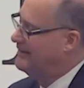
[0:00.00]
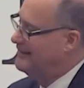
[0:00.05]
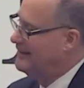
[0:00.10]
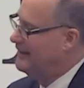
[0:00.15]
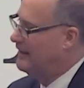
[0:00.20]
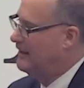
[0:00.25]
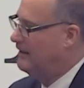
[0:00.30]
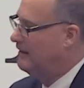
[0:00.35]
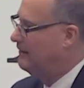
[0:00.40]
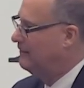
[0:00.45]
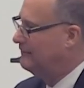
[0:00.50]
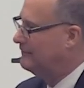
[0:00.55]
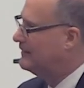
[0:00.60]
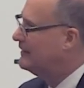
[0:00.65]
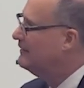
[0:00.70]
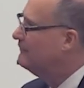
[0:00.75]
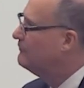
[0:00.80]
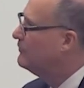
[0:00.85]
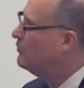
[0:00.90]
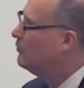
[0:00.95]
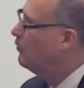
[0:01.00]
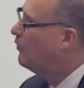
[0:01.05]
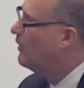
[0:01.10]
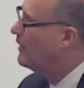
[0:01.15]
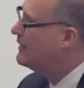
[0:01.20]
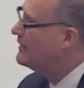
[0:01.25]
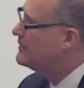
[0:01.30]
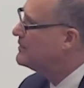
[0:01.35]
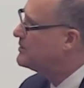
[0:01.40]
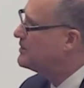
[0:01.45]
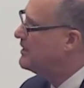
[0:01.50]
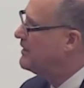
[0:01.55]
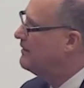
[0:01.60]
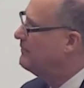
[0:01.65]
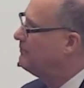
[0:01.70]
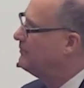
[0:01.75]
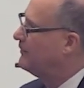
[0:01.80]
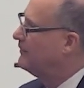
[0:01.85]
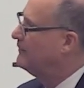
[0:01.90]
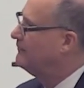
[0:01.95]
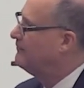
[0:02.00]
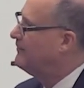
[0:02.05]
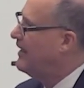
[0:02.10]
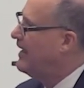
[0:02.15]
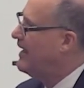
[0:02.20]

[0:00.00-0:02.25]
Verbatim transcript: And I'll give you one example of